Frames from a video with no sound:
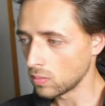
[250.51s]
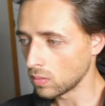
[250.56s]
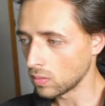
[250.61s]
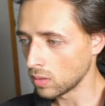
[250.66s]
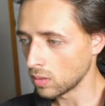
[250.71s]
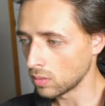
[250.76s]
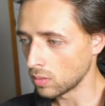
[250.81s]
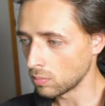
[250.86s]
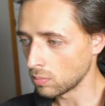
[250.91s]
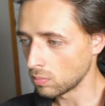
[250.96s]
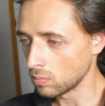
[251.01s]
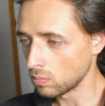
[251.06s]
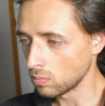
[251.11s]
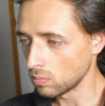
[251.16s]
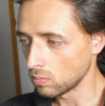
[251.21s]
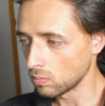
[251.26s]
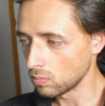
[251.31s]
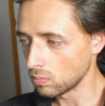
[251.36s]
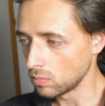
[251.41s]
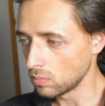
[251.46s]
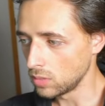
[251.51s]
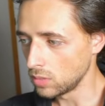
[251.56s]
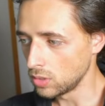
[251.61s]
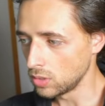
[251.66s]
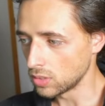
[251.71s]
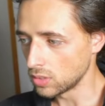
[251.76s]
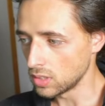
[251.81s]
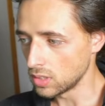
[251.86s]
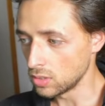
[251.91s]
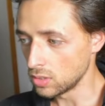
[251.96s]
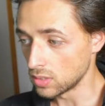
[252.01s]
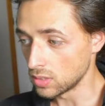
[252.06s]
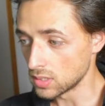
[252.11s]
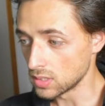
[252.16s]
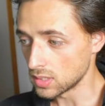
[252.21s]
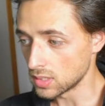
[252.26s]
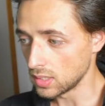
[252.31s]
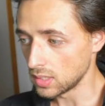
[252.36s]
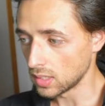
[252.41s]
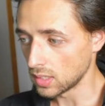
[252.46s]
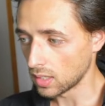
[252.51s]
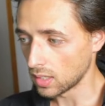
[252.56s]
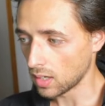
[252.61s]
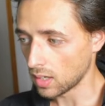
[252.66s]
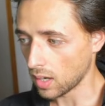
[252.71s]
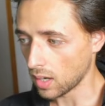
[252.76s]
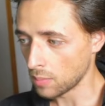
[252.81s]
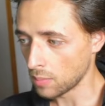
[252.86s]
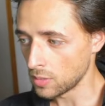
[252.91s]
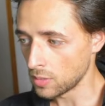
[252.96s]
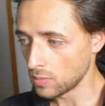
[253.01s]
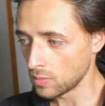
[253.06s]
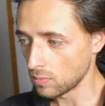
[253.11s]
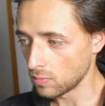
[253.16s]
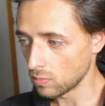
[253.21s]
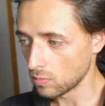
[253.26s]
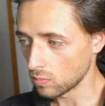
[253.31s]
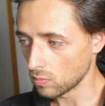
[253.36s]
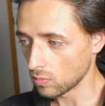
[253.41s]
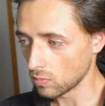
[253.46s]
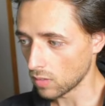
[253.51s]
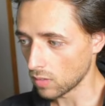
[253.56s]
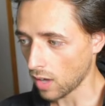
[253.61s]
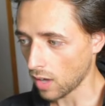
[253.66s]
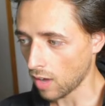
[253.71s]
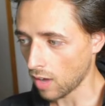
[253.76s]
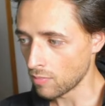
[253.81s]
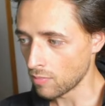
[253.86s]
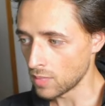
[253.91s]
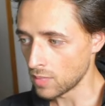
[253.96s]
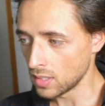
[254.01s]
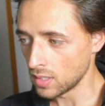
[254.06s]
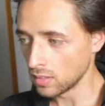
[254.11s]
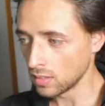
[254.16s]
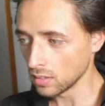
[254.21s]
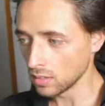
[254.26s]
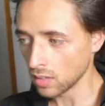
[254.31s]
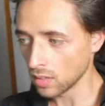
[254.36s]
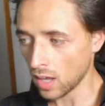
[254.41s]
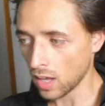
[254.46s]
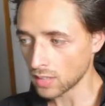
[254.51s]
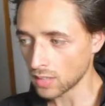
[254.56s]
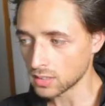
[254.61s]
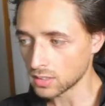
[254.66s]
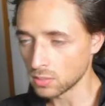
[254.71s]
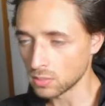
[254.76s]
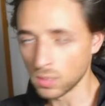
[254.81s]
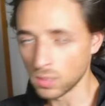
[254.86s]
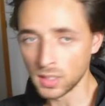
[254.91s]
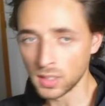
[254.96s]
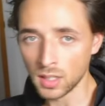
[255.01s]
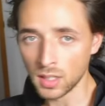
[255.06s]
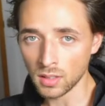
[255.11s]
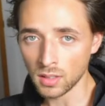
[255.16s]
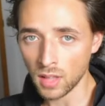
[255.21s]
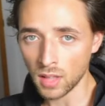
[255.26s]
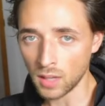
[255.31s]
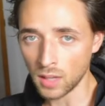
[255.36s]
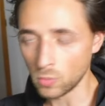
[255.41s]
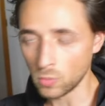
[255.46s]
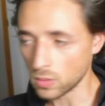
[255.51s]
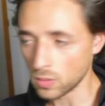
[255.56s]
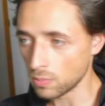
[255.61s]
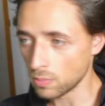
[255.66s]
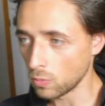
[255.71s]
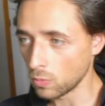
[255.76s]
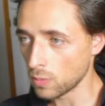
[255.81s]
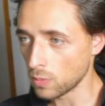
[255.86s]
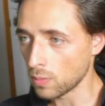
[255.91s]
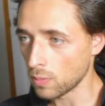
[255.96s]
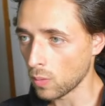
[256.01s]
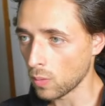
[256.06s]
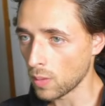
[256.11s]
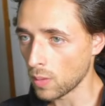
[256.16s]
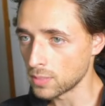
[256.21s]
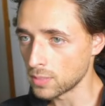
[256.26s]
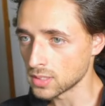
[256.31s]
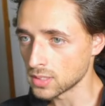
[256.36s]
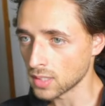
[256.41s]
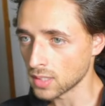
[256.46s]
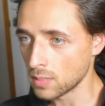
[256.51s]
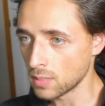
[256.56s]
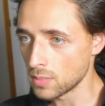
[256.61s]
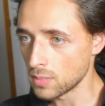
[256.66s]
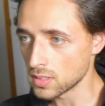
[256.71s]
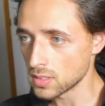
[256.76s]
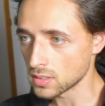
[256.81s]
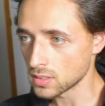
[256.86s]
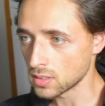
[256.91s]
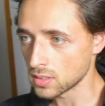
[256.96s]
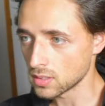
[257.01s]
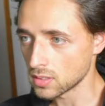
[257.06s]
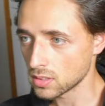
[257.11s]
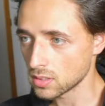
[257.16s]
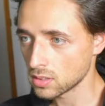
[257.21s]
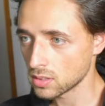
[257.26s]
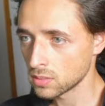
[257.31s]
Um, you can see here. I mean, I've made lots of money online with my web design business.